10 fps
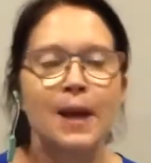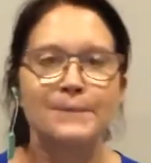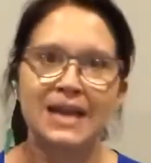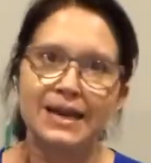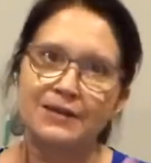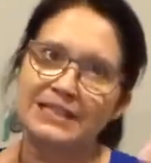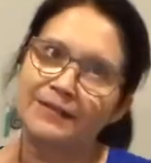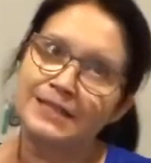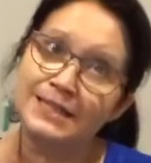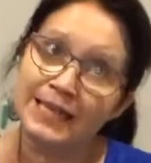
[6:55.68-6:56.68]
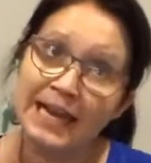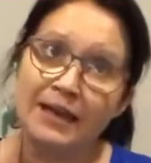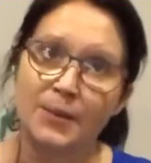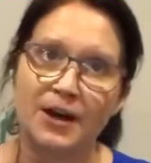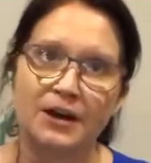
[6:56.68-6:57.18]
But anyways, I was
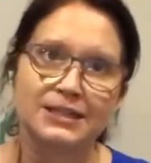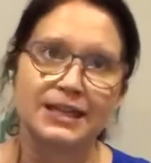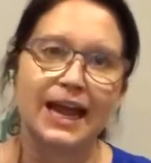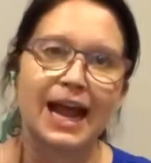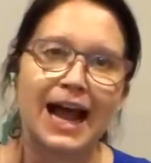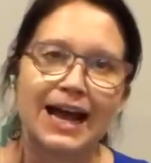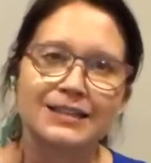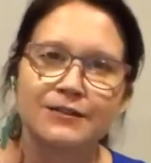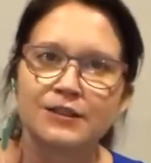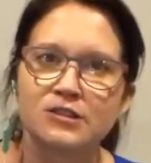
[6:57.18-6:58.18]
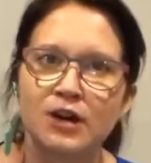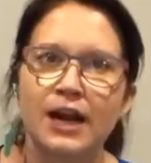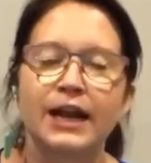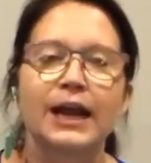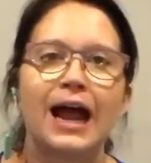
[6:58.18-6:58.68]
thinking about it today as I was
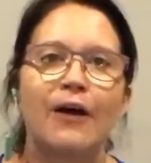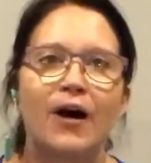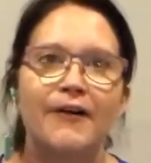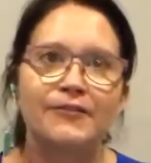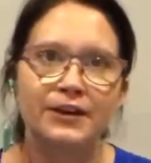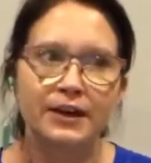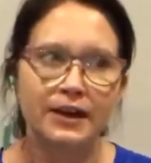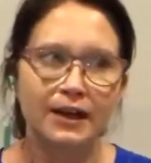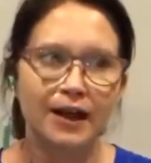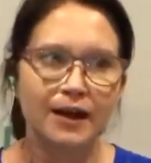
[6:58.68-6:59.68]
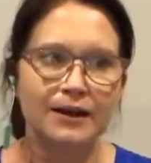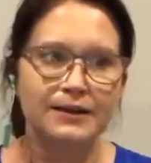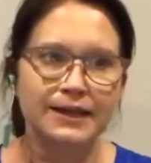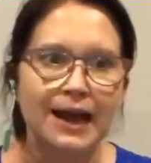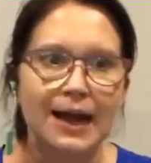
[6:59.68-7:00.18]
running and how often
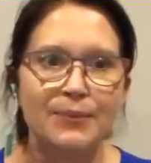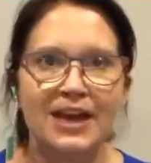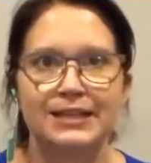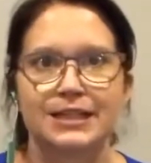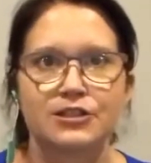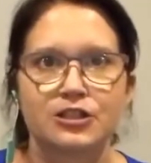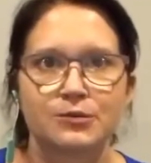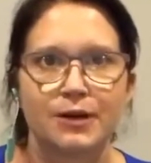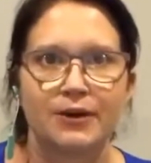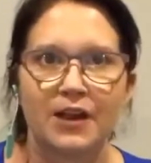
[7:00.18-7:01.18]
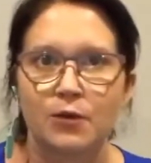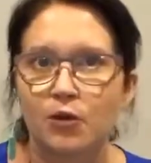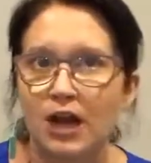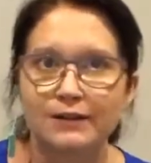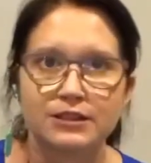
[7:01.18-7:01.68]
did I pay attention to my breath while I